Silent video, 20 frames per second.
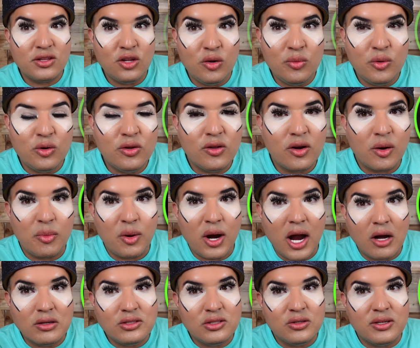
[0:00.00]
Global, they're
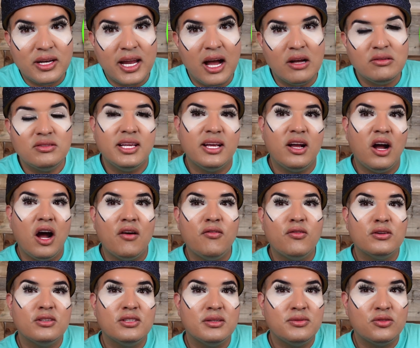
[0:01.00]
proud to announce they
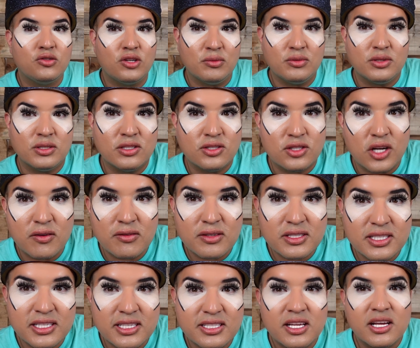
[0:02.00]
offer subscription
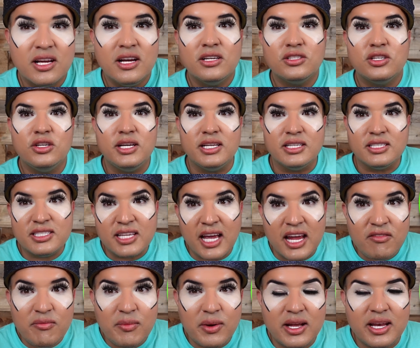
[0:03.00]
services so you can
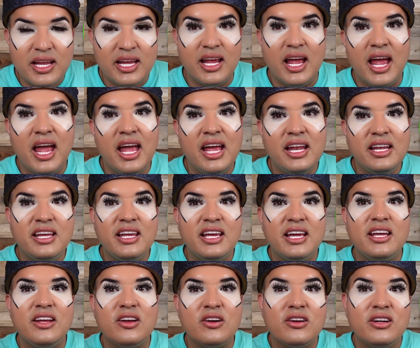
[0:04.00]
save money and
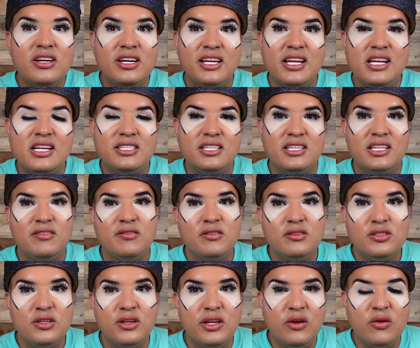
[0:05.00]
get your goodies
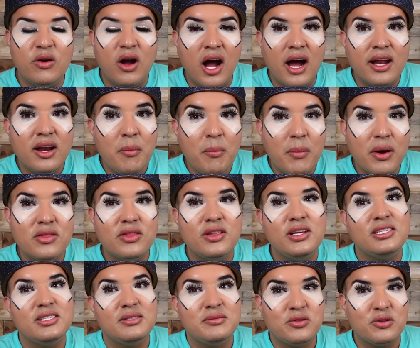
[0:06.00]
delivered to you on a monthly
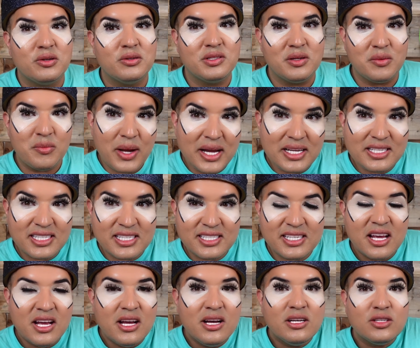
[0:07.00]
subscription basis.
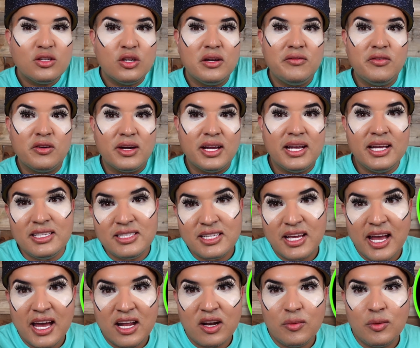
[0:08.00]
So if you're
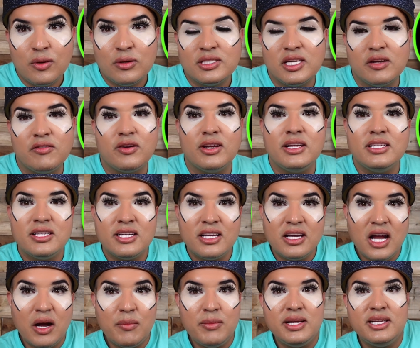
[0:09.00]
into edibles, if you're into
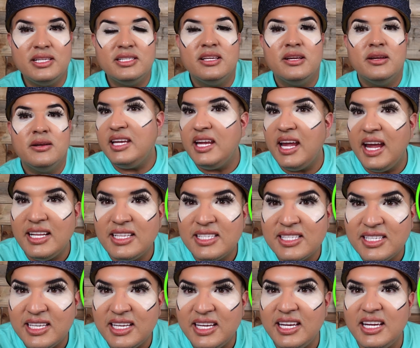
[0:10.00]
gummies,
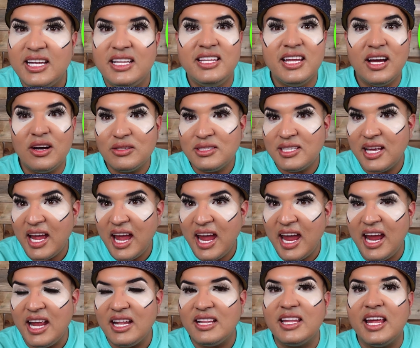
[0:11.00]
THC, Delta
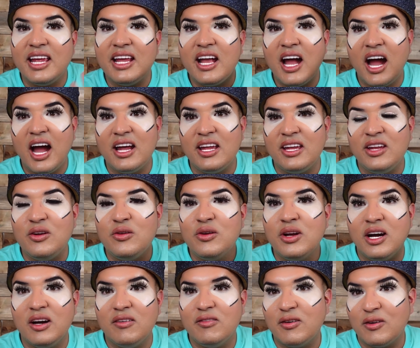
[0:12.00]
8, they got you
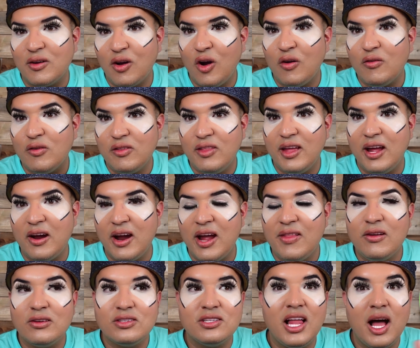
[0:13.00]
covered over there.
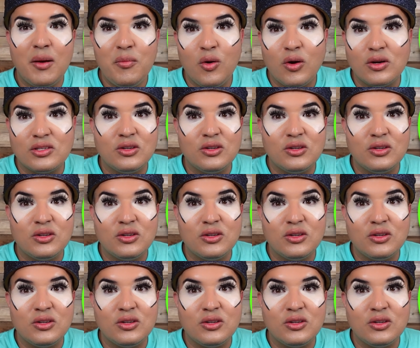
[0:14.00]
And there's a lot more.